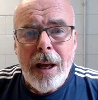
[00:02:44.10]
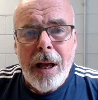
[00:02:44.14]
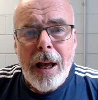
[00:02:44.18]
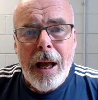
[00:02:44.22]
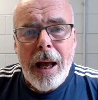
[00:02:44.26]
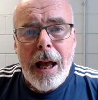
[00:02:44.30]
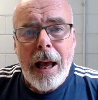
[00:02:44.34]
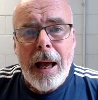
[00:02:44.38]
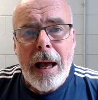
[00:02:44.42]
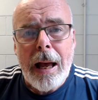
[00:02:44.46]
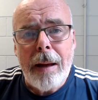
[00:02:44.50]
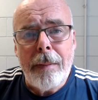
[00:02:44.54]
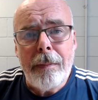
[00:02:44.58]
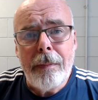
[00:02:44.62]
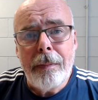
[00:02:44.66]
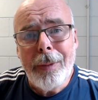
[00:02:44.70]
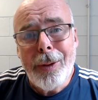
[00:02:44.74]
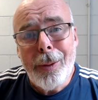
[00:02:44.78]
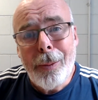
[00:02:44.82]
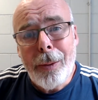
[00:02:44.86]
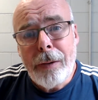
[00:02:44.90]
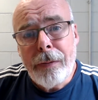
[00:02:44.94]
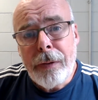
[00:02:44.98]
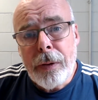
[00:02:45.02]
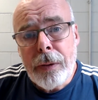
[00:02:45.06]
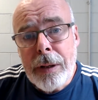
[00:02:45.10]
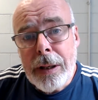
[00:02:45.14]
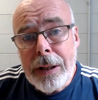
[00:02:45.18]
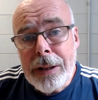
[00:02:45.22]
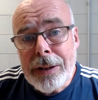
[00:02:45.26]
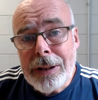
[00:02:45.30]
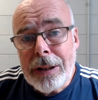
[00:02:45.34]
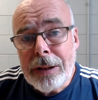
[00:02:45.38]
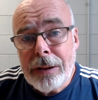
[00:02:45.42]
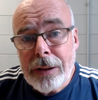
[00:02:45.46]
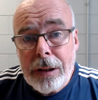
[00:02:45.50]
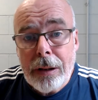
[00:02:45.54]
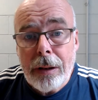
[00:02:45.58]
There were a few things
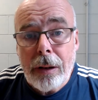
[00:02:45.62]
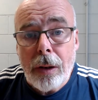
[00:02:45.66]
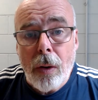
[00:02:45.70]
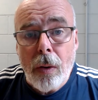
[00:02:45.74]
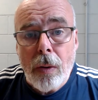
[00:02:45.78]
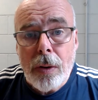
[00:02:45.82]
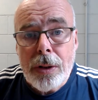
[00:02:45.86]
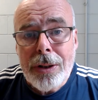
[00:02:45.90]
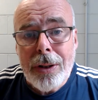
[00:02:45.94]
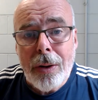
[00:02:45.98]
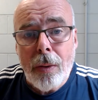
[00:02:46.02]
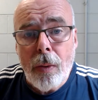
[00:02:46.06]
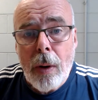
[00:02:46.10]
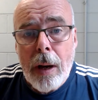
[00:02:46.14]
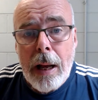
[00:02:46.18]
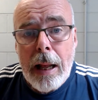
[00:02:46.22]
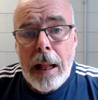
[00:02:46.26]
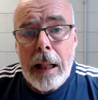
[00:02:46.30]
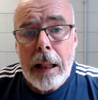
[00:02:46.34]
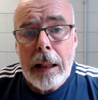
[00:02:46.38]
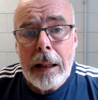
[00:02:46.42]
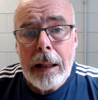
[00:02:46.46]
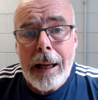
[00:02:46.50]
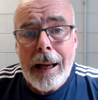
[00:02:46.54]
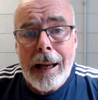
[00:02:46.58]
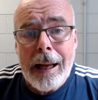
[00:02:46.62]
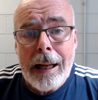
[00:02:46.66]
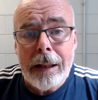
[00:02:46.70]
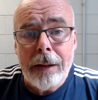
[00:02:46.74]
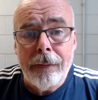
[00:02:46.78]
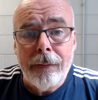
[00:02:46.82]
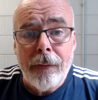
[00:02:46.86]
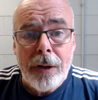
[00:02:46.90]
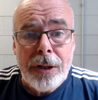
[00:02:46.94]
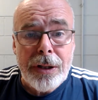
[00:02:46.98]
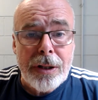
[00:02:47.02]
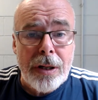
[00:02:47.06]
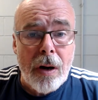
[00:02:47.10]
that didn't go so well.
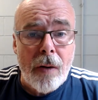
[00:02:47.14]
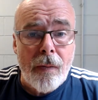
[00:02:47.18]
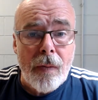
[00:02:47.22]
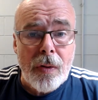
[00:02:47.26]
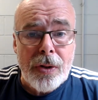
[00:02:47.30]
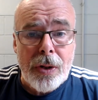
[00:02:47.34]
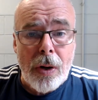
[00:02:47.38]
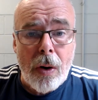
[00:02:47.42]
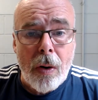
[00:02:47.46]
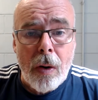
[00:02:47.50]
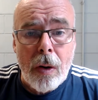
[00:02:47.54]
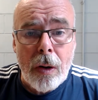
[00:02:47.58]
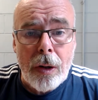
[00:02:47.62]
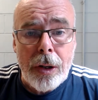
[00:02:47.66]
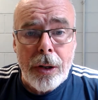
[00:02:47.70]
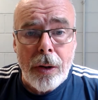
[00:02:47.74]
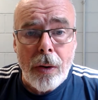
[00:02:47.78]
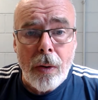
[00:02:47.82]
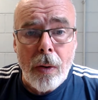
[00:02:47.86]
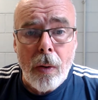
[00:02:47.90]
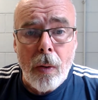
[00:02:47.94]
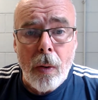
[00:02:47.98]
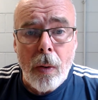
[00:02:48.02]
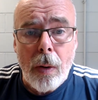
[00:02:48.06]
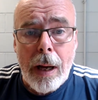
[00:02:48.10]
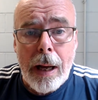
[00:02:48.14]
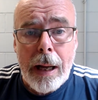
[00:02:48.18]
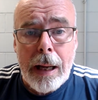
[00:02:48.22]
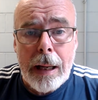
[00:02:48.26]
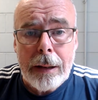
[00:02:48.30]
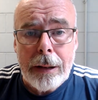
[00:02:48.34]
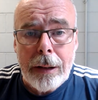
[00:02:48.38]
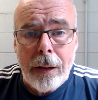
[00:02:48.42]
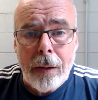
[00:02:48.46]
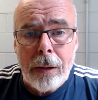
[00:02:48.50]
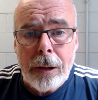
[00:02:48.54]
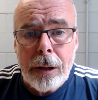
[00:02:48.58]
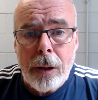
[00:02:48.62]
First off was audio.
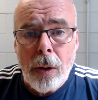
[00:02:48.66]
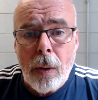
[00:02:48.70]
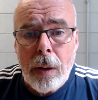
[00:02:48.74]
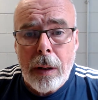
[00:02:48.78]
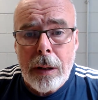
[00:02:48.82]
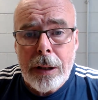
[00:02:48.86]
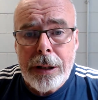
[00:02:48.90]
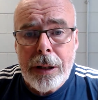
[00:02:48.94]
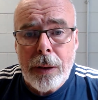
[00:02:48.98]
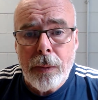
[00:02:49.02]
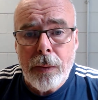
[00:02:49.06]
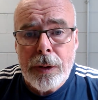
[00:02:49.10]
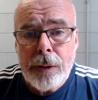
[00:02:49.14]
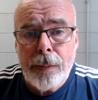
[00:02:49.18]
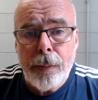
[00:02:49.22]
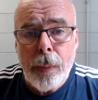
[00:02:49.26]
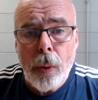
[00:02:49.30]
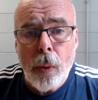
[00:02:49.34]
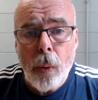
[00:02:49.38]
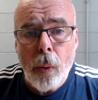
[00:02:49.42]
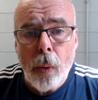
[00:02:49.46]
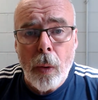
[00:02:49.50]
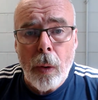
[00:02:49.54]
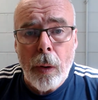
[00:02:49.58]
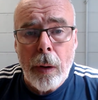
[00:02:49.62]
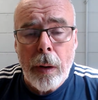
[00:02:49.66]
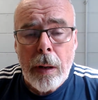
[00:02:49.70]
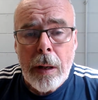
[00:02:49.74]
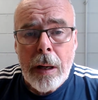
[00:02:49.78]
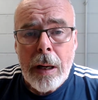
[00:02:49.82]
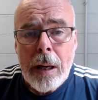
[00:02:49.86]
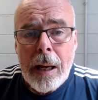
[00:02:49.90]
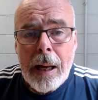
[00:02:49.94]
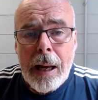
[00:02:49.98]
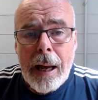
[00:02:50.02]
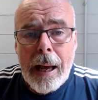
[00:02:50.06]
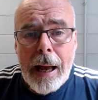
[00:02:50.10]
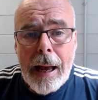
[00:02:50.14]
The audio quality was poor.
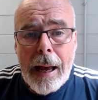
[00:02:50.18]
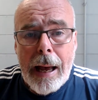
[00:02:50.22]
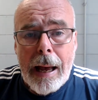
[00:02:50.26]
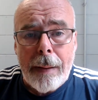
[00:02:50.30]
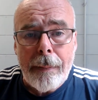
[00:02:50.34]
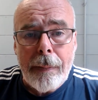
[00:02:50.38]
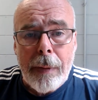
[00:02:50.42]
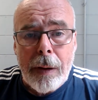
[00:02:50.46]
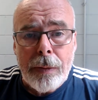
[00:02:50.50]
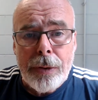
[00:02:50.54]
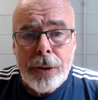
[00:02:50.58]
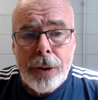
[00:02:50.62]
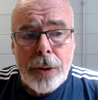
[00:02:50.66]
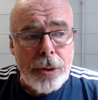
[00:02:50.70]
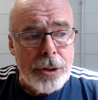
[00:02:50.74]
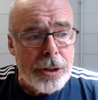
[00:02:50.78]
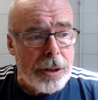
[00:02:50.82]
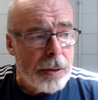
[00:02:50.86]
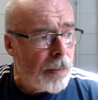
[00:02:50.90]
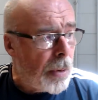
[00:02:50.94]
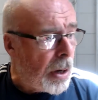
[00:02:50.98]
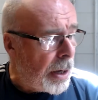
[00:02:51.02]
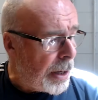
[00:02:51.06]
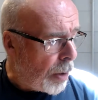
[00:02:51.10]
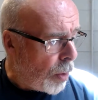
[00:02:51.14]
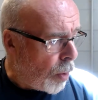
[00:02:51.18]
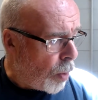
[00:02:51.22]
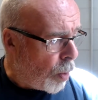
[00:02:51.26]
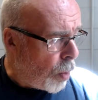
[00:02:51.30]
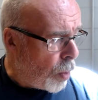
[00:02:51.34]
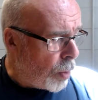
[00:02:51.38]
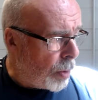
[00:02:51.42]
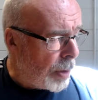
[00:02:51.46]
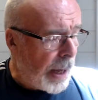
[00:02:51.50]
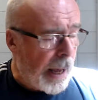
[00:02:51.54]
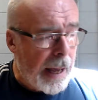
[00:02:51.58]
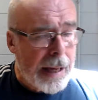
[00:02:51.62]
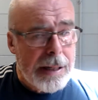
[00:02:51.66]
I was using my
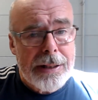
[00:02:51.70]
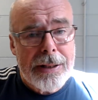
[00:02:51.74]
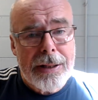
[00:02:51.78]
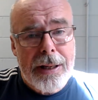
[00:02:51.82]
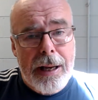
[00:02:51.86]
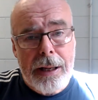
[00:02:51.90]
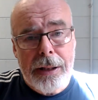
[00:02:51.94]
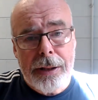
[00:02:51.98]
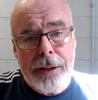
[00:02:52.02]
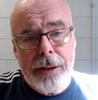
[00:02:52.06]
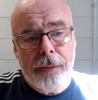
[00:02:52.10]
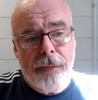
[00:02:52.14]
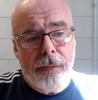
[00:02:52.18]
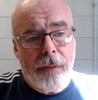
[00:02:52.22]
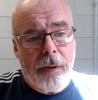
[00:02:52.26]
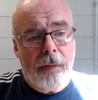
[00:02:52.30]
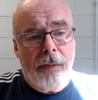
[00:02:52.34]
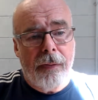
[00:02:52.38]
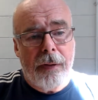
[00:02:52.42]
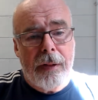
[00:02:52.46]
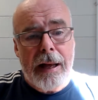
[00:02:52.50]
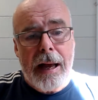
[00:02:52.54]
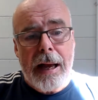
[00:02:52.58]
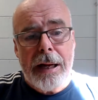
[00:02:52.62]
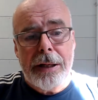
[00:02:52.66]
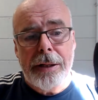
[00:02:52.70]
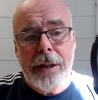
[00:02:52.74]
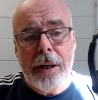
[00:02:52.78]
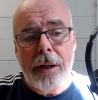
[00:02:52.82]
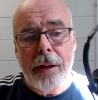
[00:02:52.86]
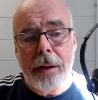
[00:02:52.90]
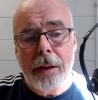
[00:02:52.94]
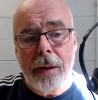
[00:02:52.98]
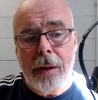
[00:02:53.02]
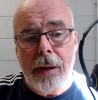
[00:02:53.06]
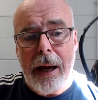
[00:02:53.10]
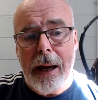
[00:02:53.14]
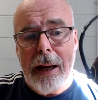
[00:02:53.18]
own headset for that
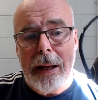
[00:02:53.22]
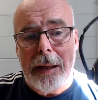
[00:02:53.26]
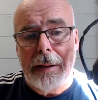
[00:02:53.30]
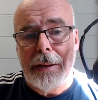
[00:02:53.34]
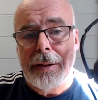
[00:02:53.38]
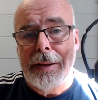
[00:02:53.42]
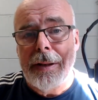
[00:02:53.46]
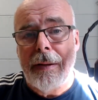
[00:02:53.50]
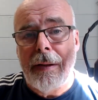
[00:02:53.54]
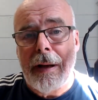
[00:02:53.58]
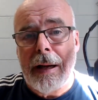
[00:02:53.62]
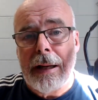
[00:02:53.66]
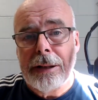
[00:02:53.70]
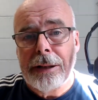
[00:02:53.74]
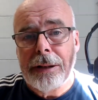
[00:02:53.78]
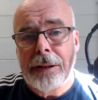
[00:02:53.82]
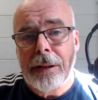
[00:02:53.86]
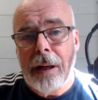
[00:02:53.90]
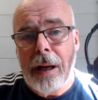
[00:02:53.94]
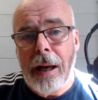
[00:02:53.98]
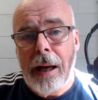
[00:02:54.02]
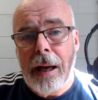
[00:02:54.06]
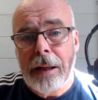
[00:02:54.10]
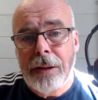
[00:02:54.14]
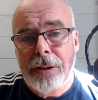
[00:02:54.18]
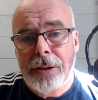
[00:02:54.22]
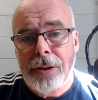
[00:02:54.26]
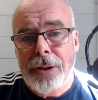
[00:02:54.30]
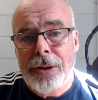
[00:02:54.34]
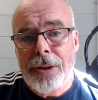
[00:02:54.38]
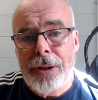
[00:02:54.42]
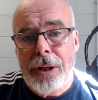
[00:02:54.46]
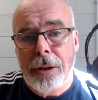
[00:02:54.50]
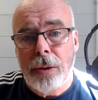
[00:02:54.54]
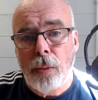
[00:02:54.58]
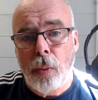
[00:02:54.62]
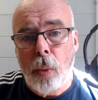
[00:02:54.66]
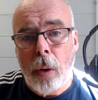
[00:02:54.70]
here, and that just
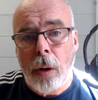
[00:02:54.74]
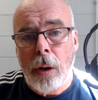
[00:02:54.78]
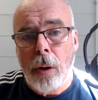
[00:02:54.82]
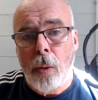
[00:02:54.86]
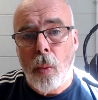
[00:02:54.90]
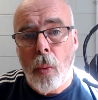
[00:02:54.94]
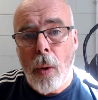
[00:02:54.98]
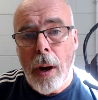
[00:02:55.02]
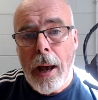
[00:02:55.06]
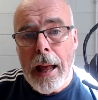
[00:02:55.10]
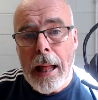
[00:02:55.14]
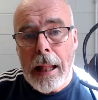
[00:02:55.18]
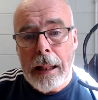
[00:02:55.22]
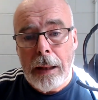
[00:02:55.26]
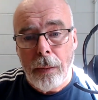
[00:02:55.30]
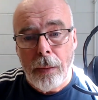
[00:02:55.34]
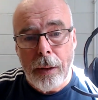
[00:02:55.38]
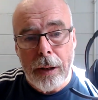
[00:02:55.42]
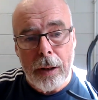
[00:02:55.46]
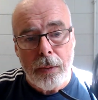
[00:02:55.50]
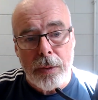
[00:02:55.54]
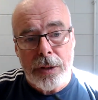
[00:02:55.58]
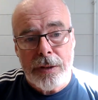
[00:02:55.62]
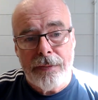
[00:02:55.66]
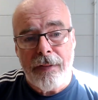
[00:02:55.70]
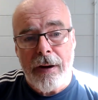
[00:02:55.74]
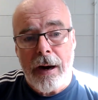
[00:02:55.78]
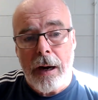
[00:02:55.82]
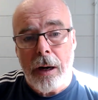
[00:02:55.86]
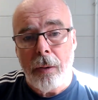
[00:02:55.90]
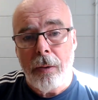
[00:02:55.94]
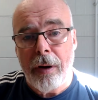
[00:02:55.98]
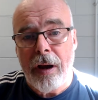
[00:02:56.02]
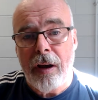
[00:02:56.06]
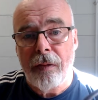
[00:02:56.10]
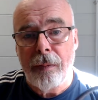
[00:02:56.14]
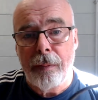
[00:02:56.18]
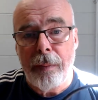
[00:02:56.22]
didn't work well when it was far
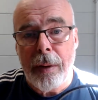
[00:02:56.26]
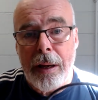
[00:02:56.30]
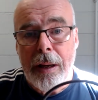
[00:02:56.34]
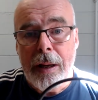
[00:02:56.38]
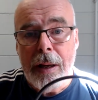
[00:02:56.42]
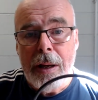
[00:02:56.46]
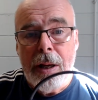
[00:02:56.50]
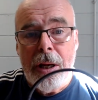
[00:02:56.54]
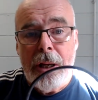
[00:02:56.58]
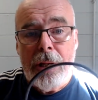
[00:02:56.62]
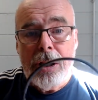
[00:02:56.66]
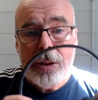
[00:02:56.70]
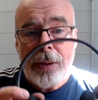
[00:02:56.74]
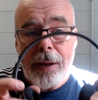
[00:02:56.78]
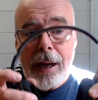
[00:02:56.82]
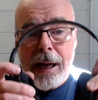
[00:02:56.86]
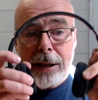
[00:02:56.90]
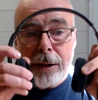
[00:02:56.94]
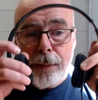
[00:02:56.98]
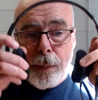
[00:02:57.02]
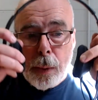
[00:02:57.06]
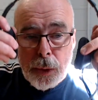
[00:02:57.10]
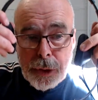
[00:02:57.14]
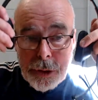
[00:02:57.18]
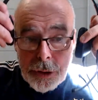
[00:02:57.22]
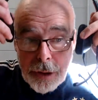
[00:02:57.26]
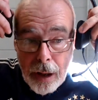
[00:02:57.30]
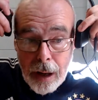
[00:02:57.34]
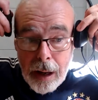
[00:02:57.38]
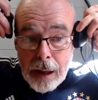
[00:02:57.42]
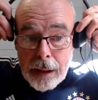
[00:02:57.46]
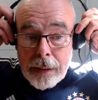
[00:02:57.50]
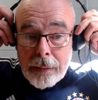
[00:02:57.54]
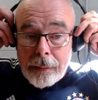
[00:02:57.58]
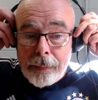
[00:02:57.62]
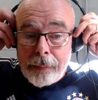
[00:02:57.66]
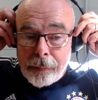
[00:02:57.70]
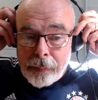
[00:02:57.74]
away from me. So I had to put it
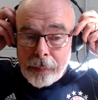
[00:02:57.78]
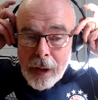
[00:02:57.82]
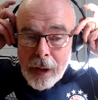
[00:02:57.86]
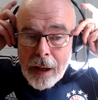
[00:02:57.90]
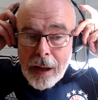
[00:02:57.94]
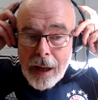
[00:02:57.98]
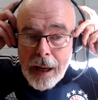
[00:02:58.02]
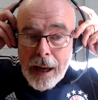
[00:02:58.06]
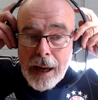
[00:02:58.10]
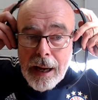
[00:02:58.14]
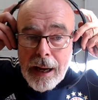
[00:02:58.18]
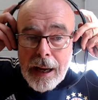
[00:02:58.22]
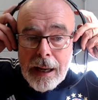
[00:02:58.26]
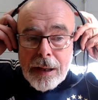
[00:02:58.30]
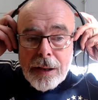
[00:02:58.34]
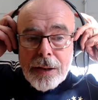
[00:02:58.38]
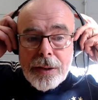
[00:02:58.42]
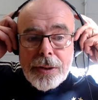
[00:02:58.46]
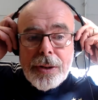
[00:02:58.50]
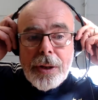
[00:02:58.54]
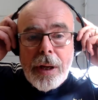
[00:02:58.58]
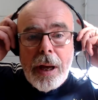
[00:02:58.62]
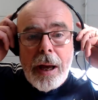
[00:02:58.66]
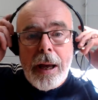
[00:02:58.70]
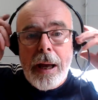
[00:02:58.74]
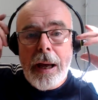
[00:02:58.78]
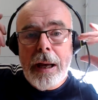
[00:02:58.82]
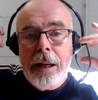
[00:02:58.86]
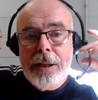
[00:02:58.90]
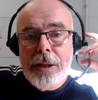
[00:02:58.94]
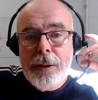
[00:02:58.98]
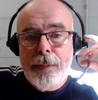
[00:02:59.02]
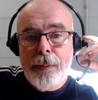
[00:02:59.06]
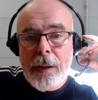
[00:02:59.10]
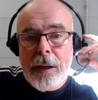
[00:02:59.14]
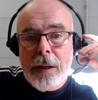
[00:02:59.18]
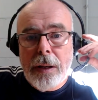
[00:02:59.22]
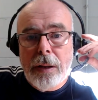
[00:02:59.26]
on and
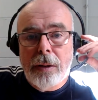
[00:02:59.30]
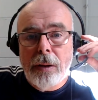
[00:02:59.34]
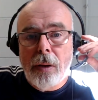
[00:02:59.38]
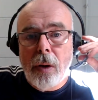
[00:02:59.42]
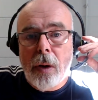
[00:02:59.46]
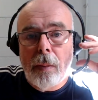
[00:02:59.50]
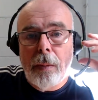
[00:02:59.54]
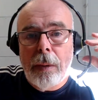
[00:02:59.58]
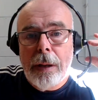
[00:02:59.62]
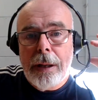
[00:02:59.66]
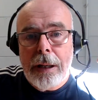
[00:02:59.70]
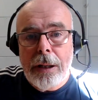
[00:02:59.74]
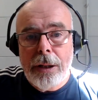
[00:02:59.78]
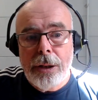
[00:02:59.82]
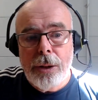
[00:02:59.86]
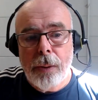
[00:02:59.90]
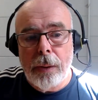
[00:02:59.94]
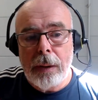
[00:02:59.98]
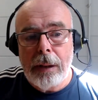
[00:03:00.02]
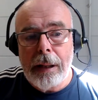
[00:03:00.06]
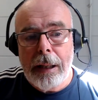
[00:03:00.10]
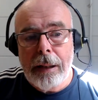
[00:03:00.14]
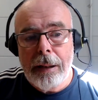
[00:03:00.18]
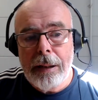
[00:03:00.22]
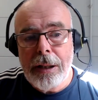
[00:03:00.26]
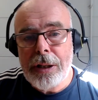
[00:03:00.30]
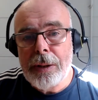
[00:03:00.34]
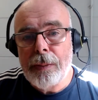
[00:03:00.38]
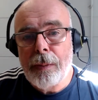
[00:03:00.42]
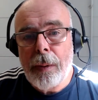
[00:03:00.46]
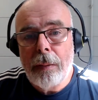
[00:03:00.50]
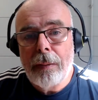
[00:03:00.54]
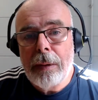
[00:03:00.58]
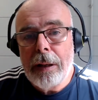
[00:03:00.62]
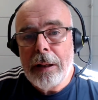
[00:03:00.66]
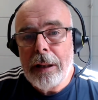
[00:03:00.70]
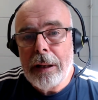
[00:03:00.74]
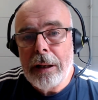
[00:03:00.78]
speak normally into it like this.
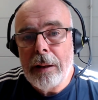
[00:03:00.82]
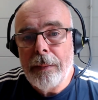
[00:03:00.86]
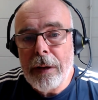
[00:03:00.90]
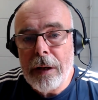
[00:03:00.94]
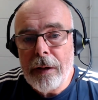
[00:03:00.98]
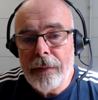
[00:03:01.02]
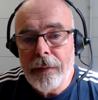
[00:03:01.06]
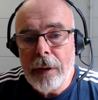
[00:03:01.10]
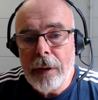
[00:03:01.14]
Probably a little bit of an